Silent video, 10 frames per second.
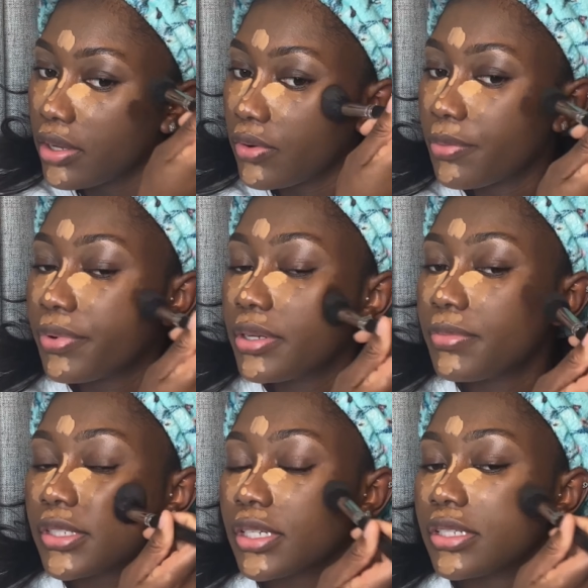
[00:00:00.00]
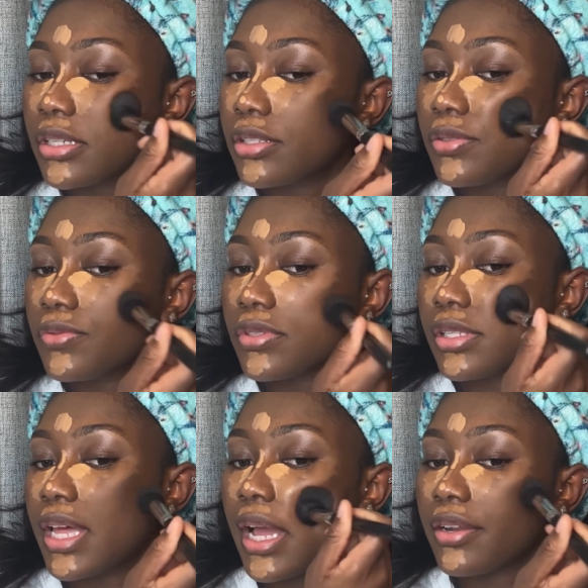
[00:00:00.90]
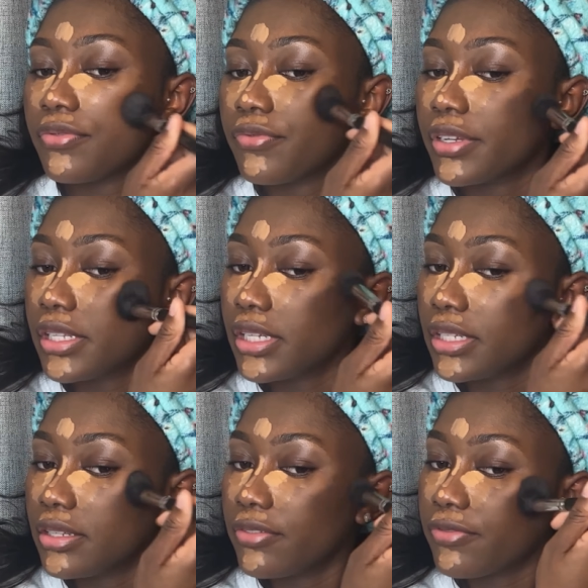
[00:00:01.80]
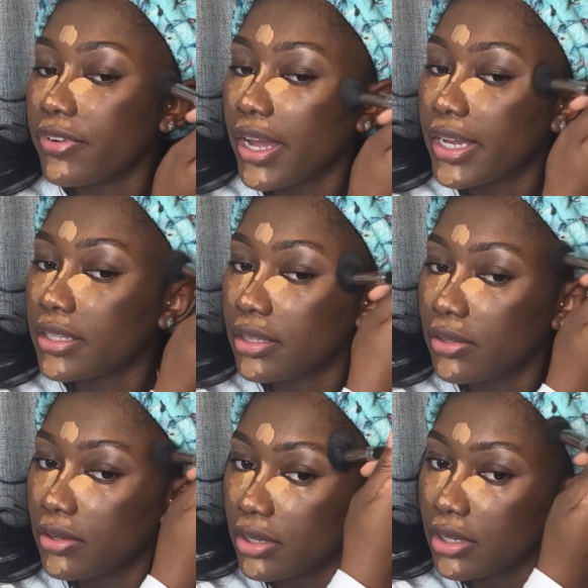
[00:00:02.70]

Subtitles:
We're pretty much gonna lose that really defined look,